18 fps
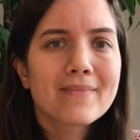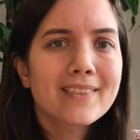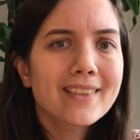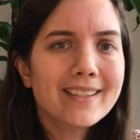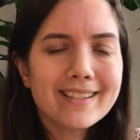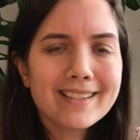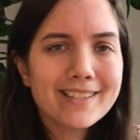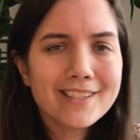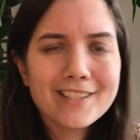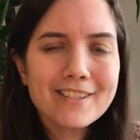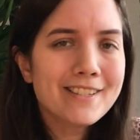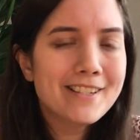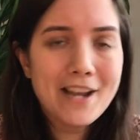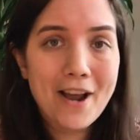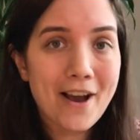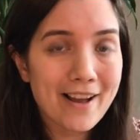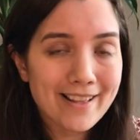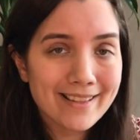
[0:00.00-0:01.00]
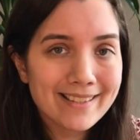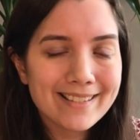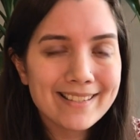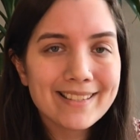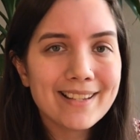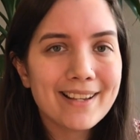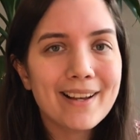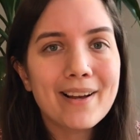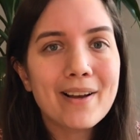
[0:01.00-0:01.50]
That is just nuts,
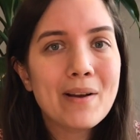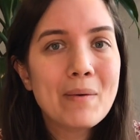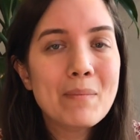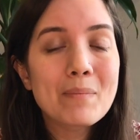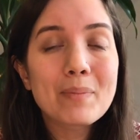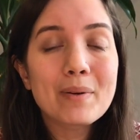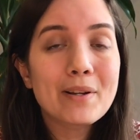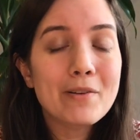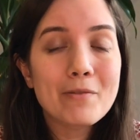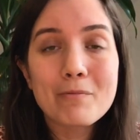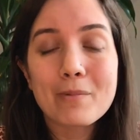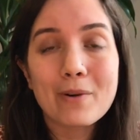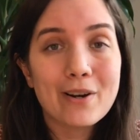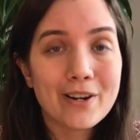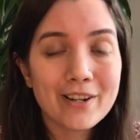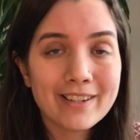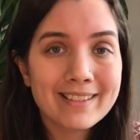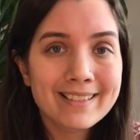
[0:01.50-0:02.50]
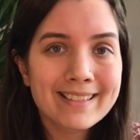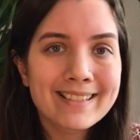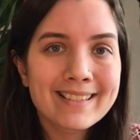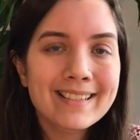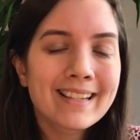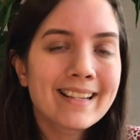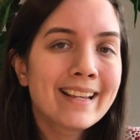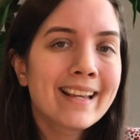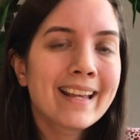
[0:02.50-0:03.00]
but it works.
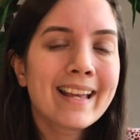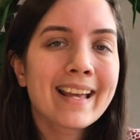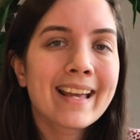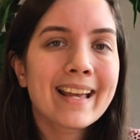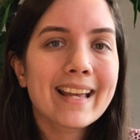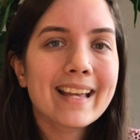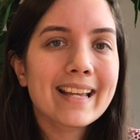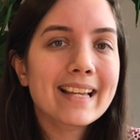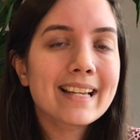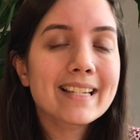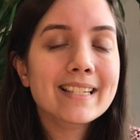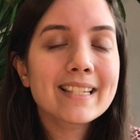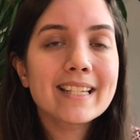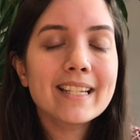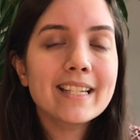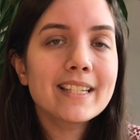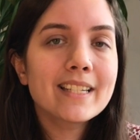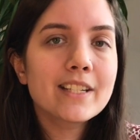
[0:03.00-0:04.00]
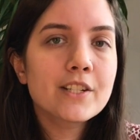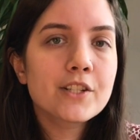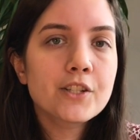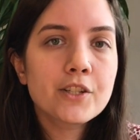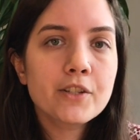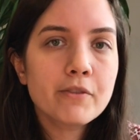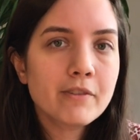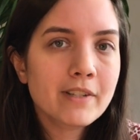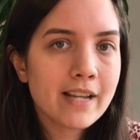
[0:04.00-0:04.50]
And he did
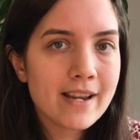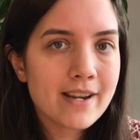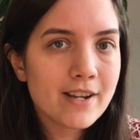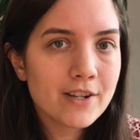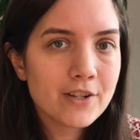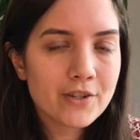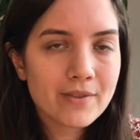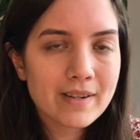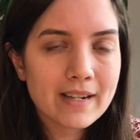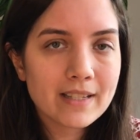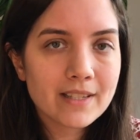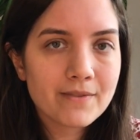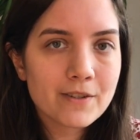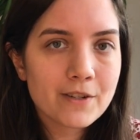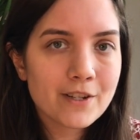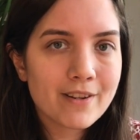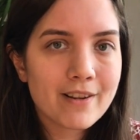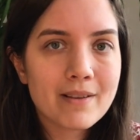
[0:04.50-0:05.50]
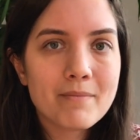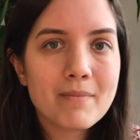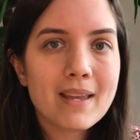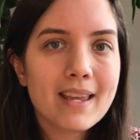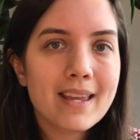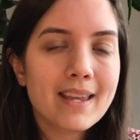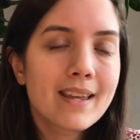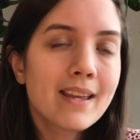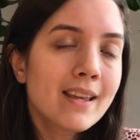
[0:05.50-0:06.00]
2 tendon transfers on
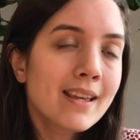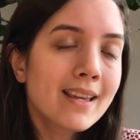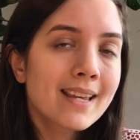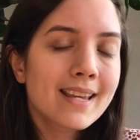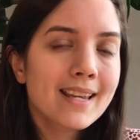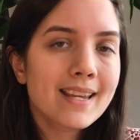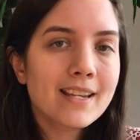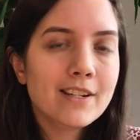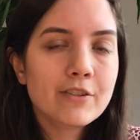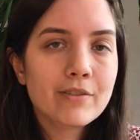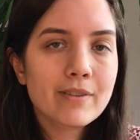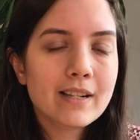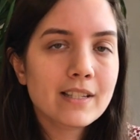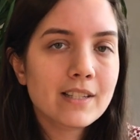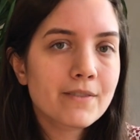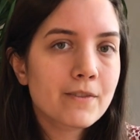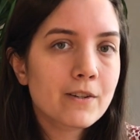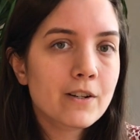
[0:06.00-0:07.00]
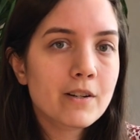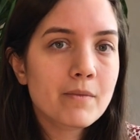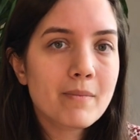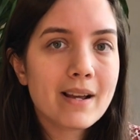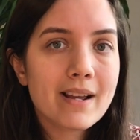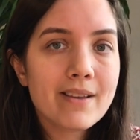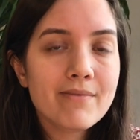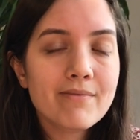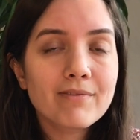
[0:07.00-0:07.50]
me. He transferred
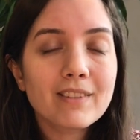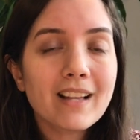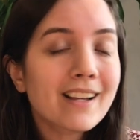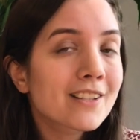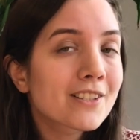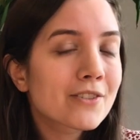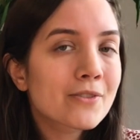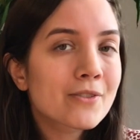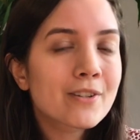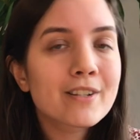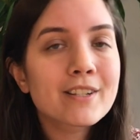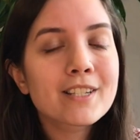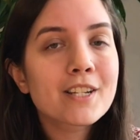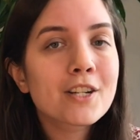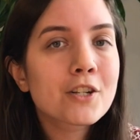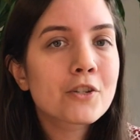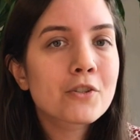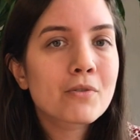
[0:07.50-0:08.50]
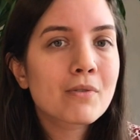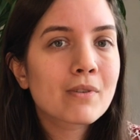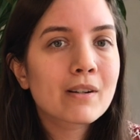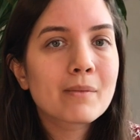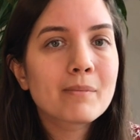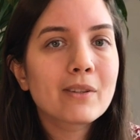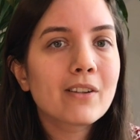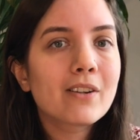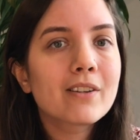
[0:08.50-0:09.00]
my Flexor
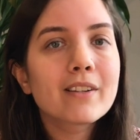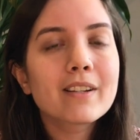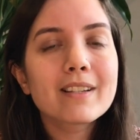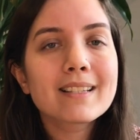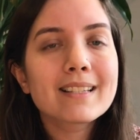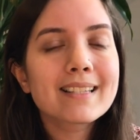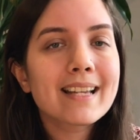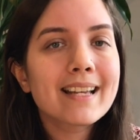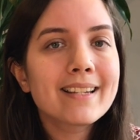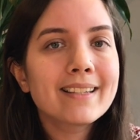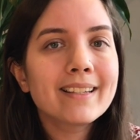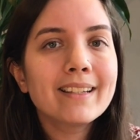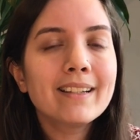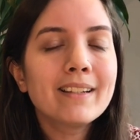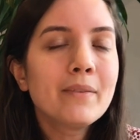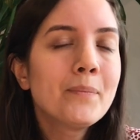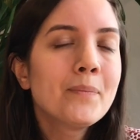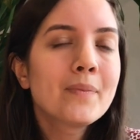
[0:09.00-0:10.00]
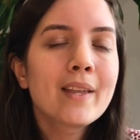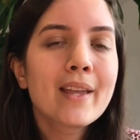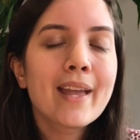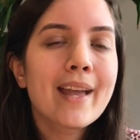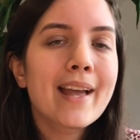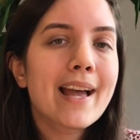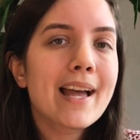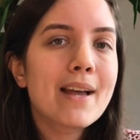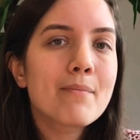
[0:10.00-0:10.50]
digitorum longus tendon
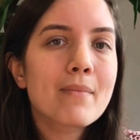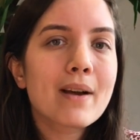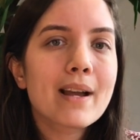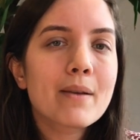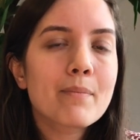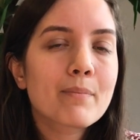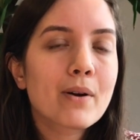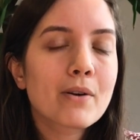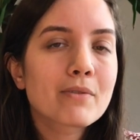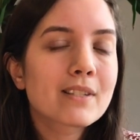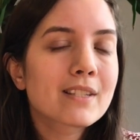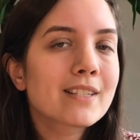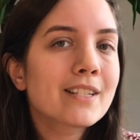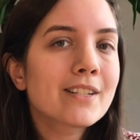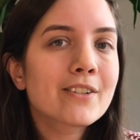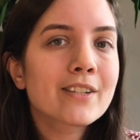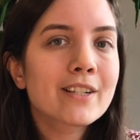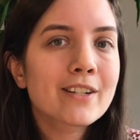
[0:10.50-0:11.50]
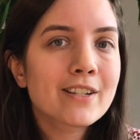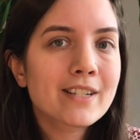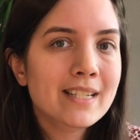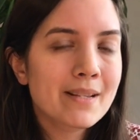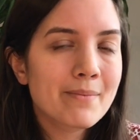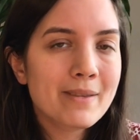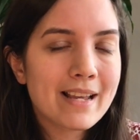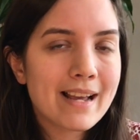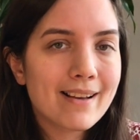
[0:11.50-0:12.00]
and my posterior
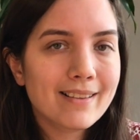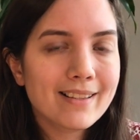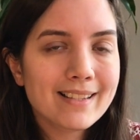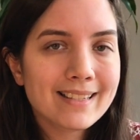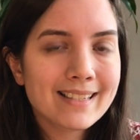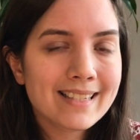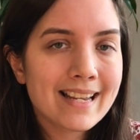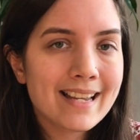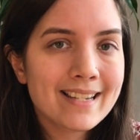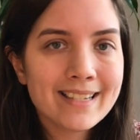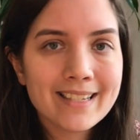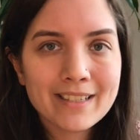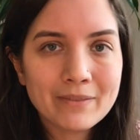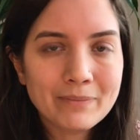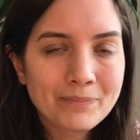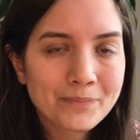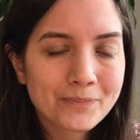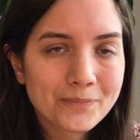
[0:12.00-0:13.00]
tibialis tendon.